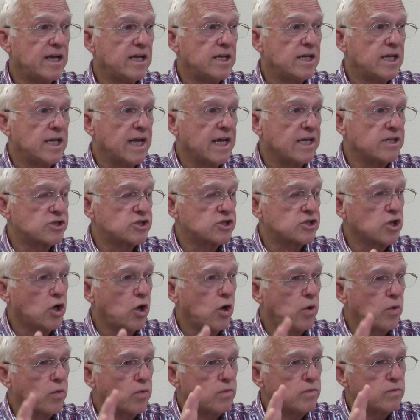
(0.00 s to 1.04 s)
And
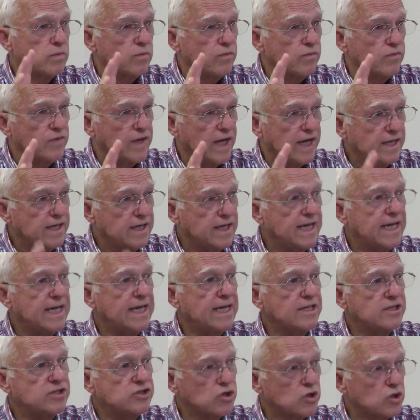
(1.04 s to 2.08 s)
so they
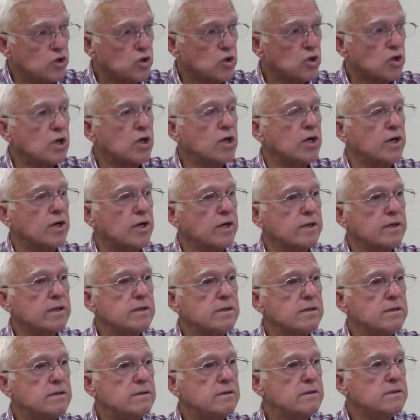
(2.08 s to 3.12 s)
need to learn
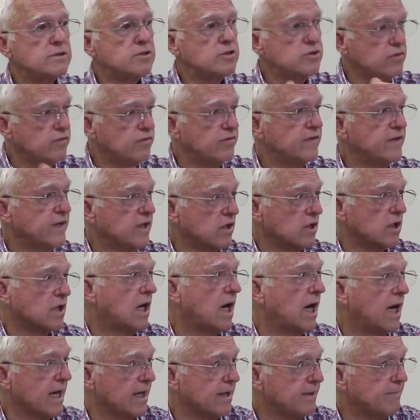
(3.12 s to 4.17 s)
to fear
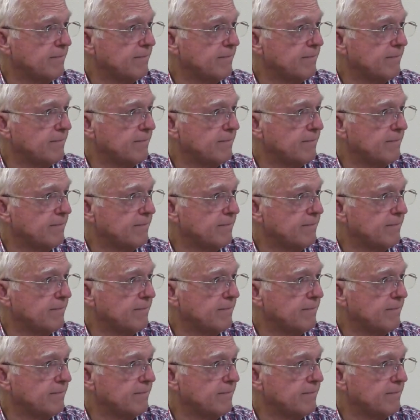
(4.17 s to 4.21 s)
God.